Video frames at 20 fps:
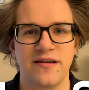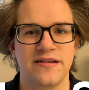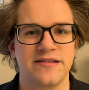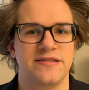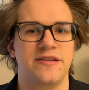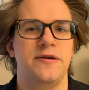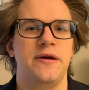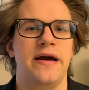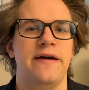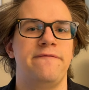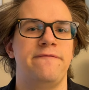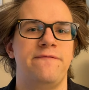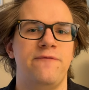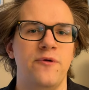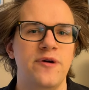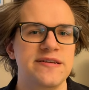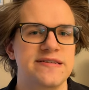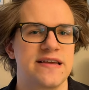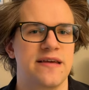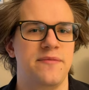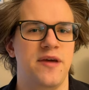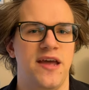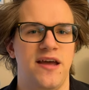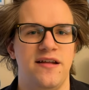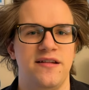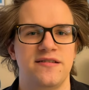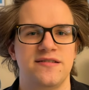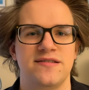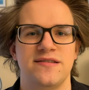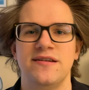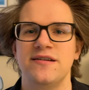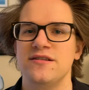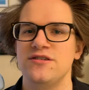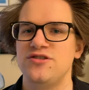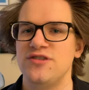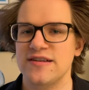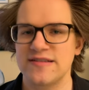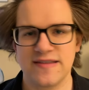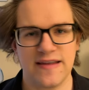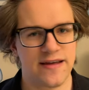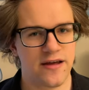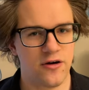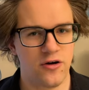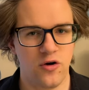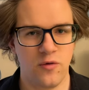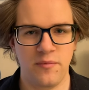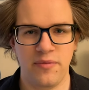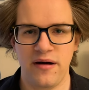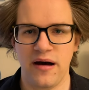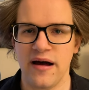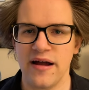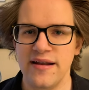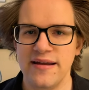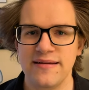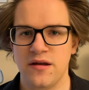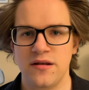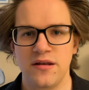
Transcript: so you have voice commands just like a HomePod.